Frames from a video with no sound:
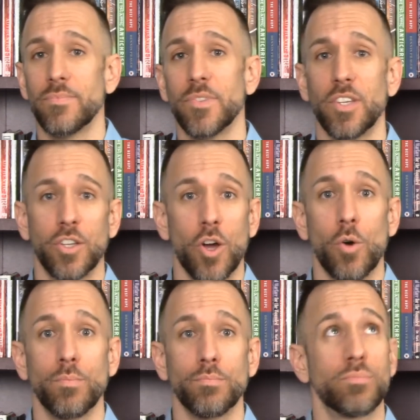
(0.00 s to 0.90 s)

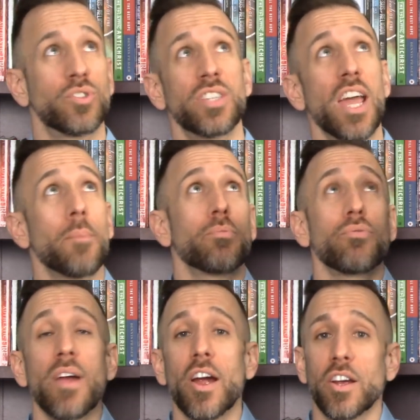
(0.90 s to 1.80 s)
know, say a
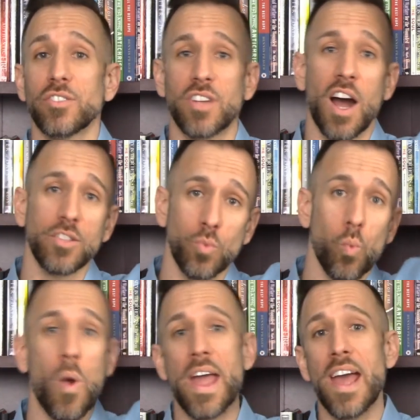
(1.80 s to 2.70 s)
prayer, because God's
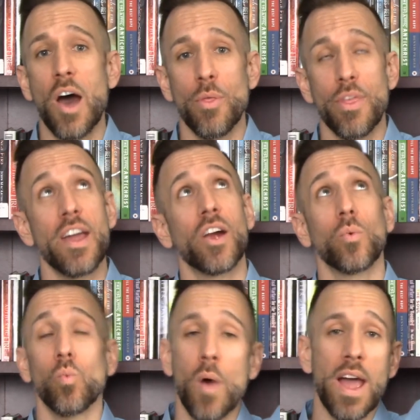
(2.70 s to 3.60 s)
way out there,
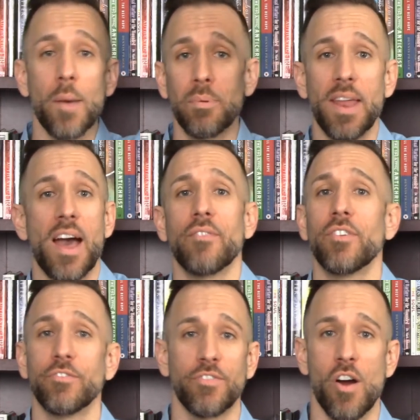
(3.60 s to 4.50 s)
way up in
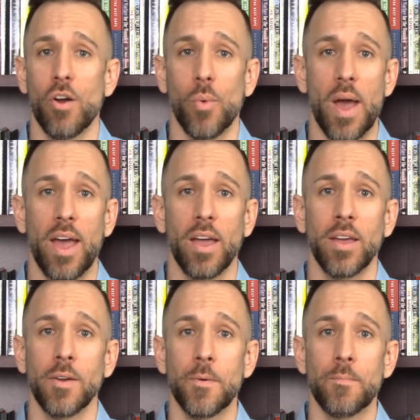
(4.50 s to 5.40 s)
heaven, far away.
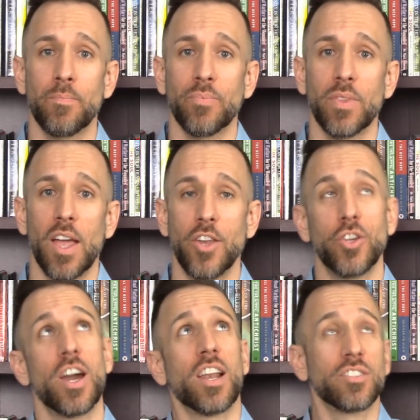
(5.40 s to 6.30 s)
And you
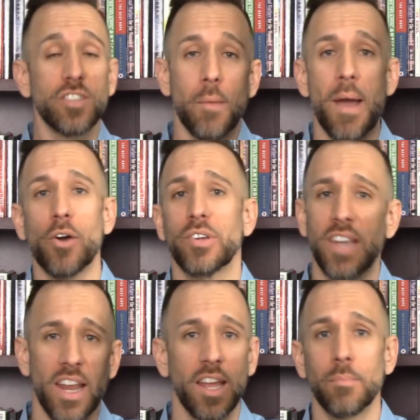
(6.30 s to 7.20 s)
got to somehow
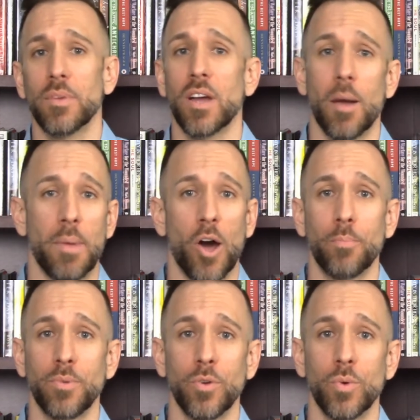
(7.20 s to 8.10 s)
get Him to come
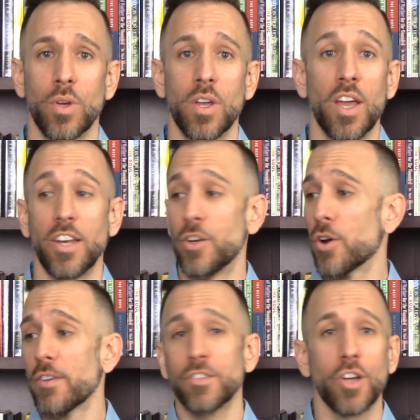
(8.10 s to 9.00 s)
help you. And you
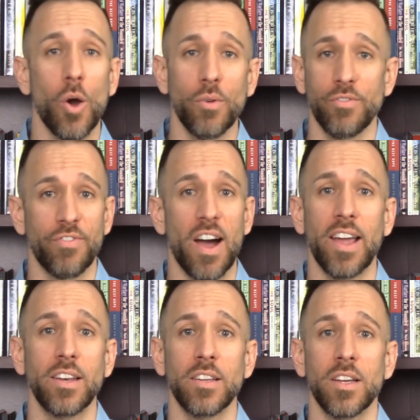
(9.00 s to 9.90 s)
don't have to go and
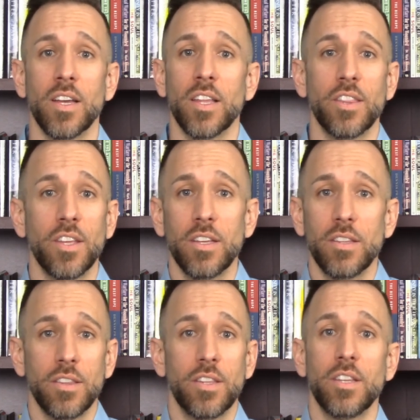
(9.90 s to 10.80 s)
find
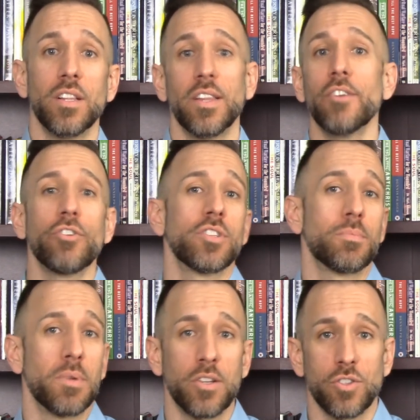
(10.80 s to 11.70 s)
the deliverance
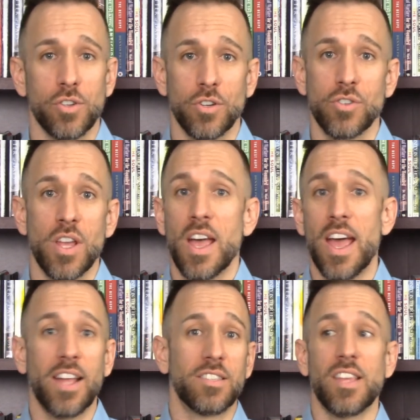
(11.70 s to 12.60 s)
ministers
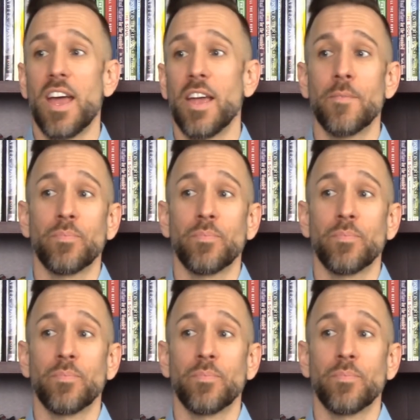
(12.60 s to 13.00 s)
and say,